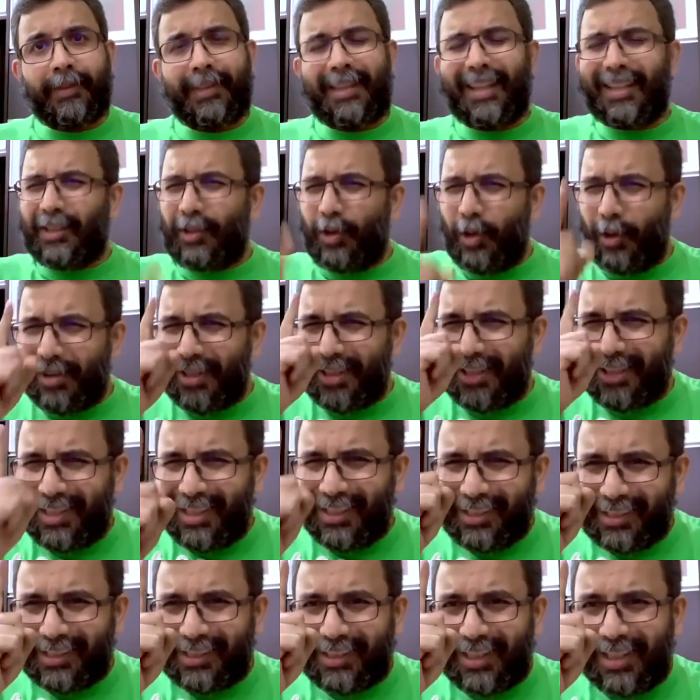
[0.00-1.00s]
That
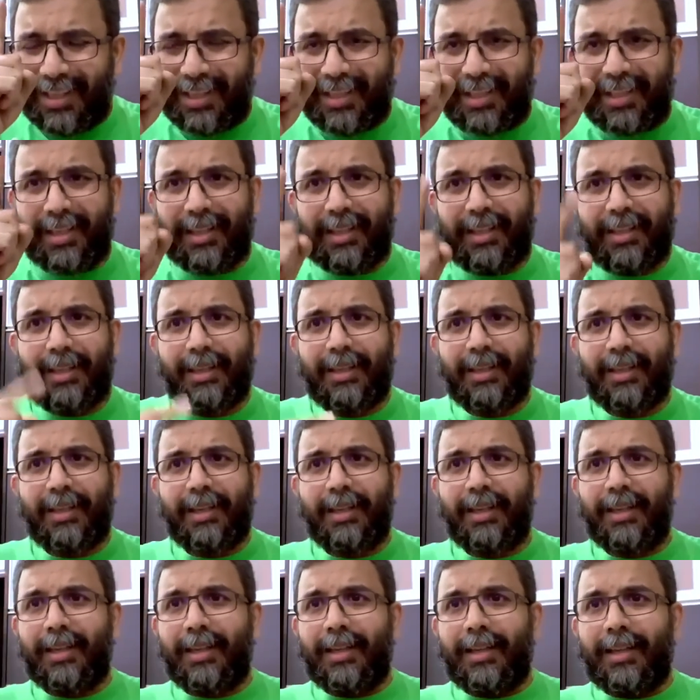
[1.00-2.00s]
consistency
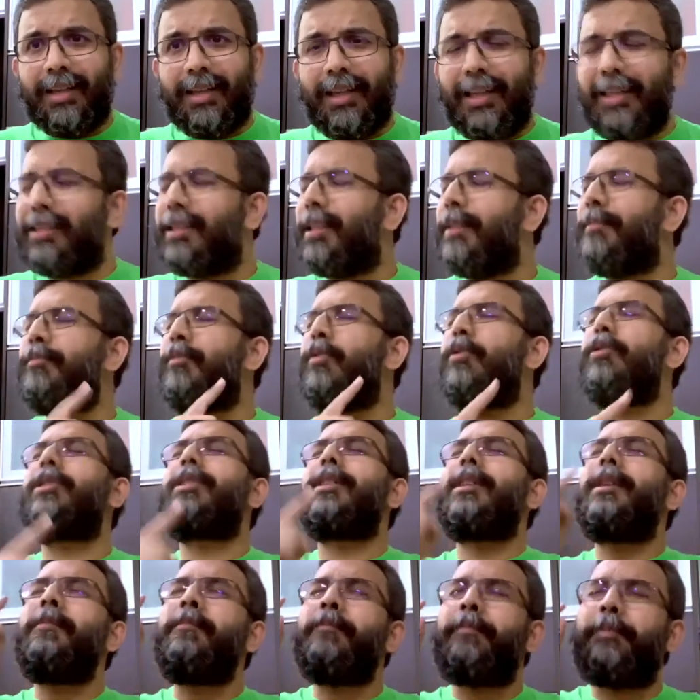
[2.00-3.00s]
is the
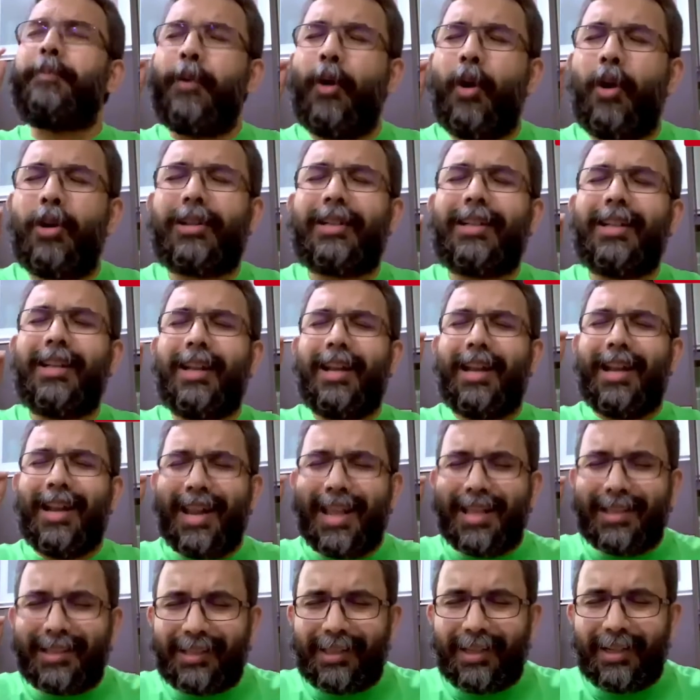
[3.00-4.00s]
most important
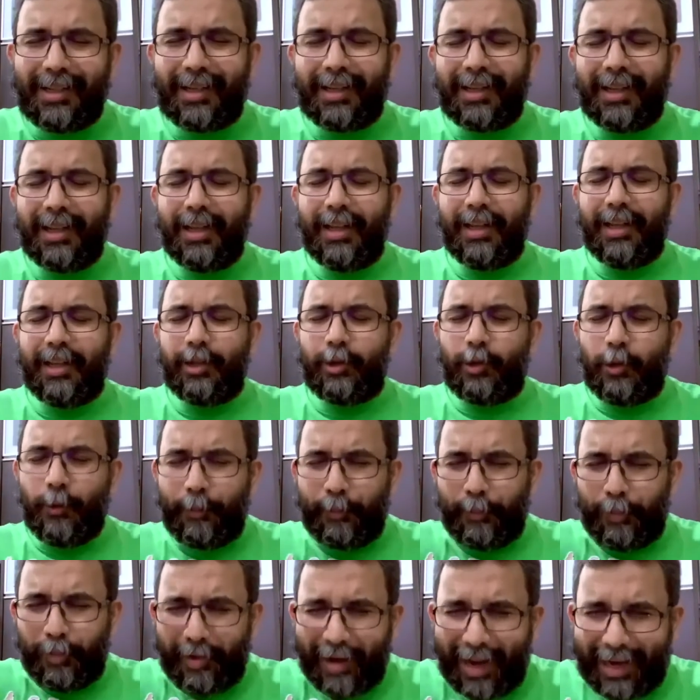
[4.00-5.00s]
lesson to
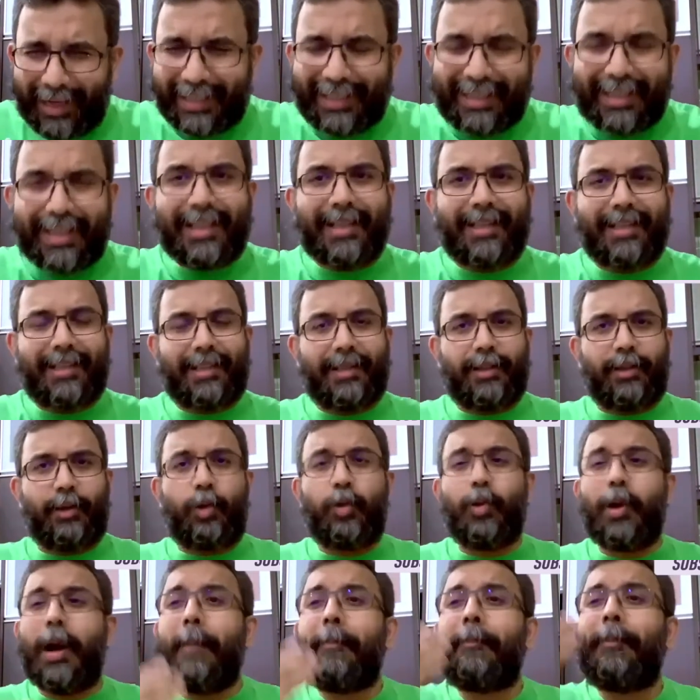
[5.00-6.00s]
practice,
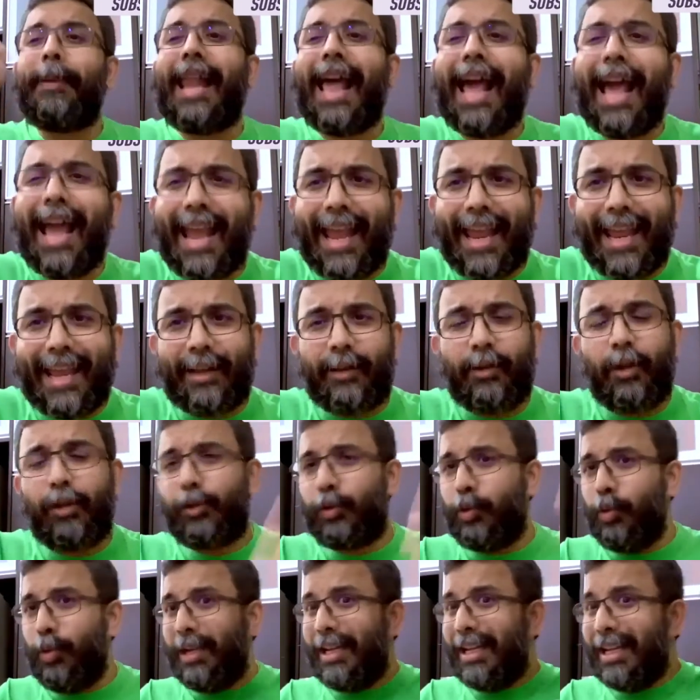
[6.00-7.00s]
to apply,
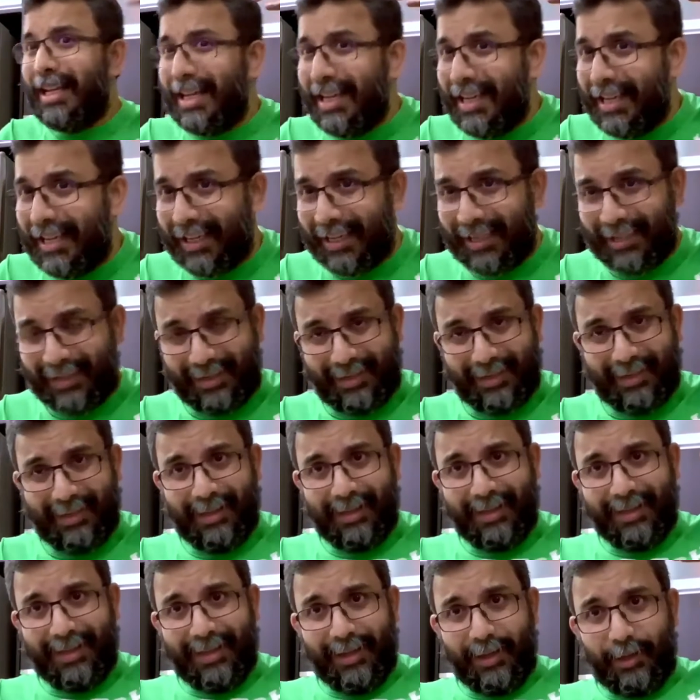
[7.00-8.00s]
not to learn.
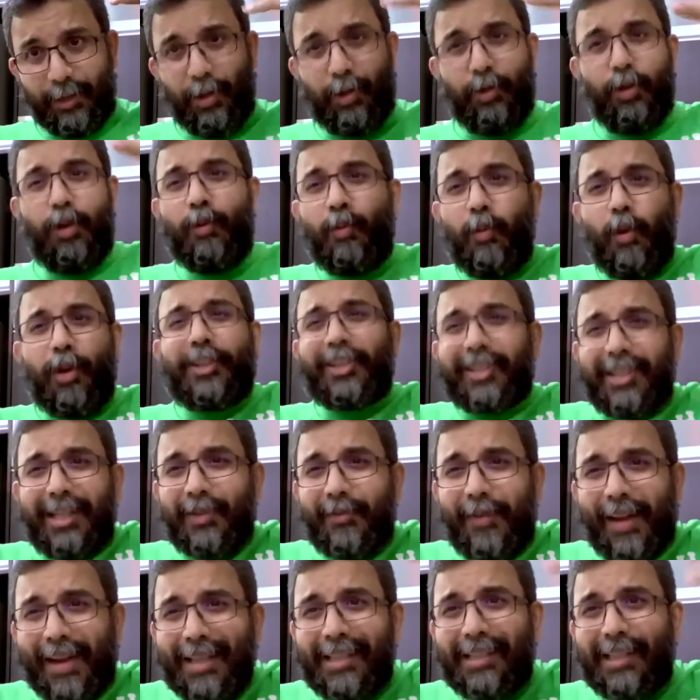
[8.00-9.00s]
So don't watch
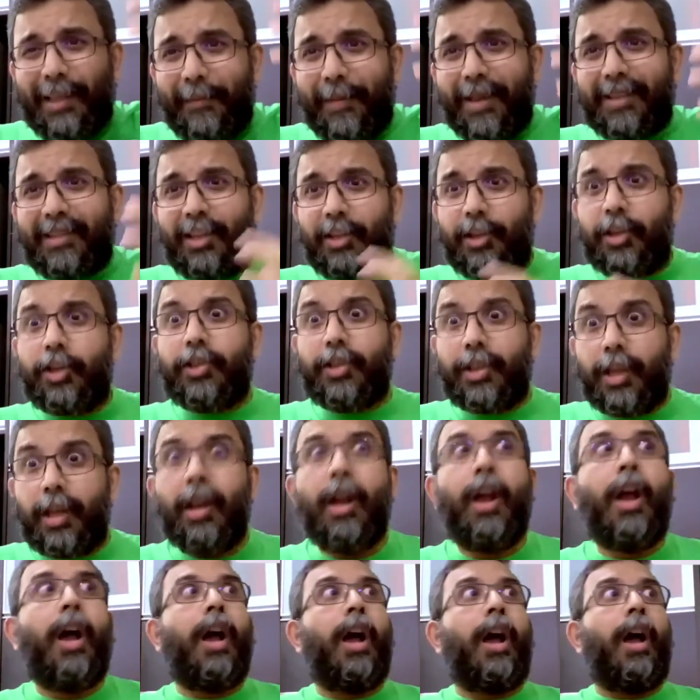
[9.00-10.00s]
this Wednesday message and
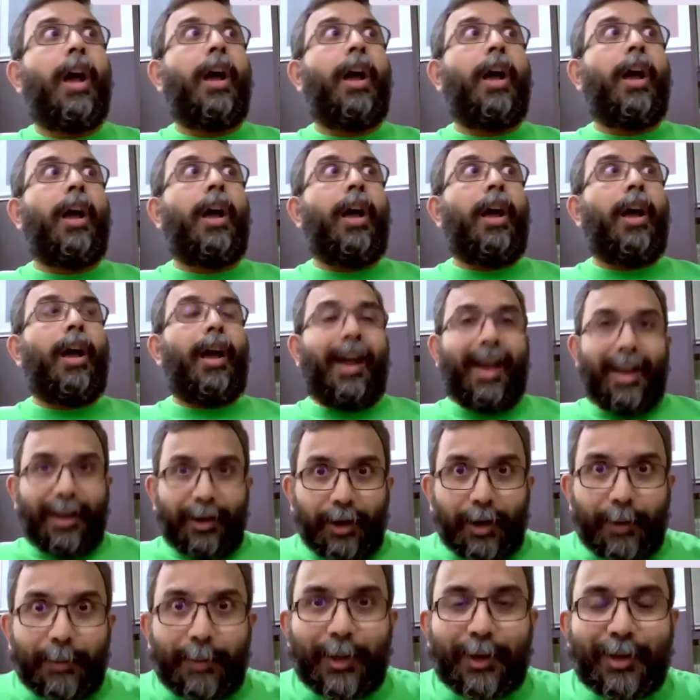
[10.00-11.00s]
say, I
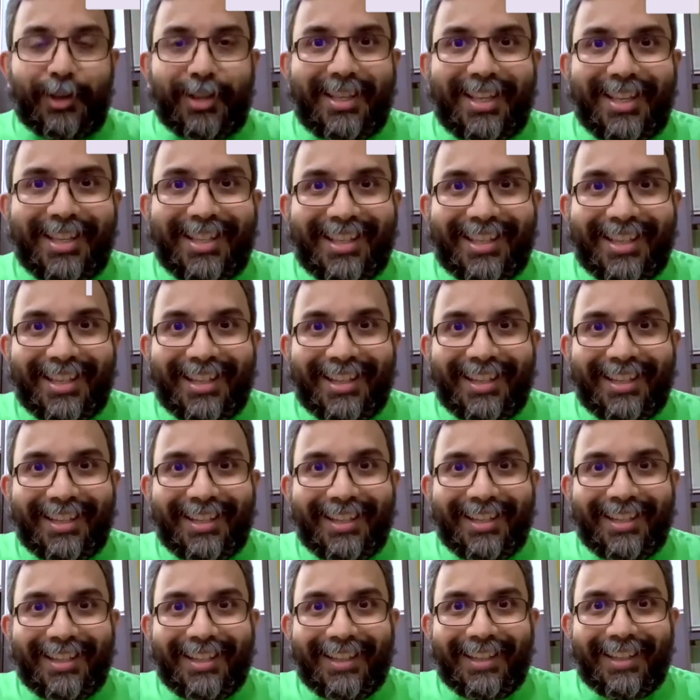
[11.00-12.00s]
got to be consistent.
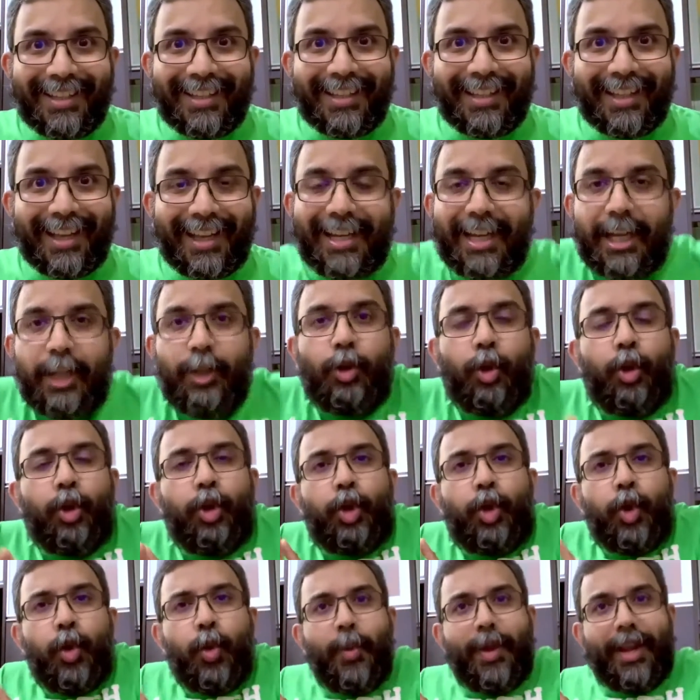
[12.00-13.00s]
And then
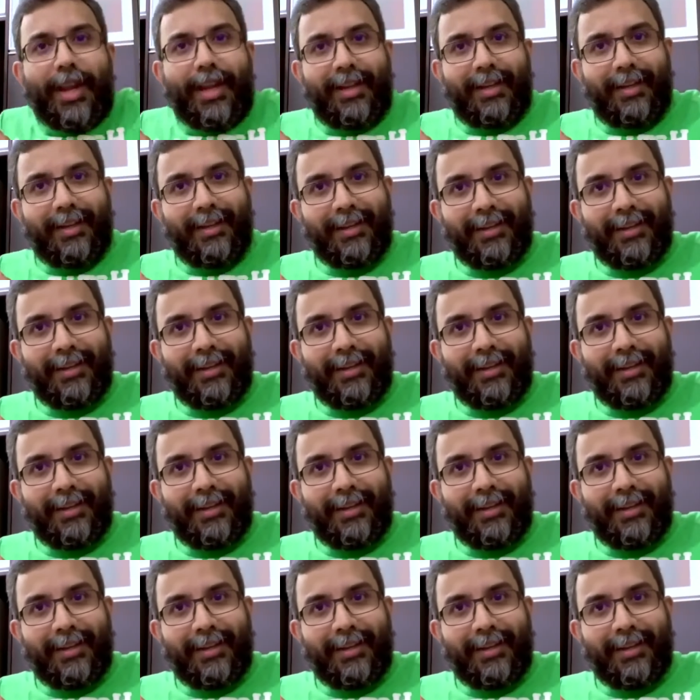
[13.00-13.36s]
don't do it.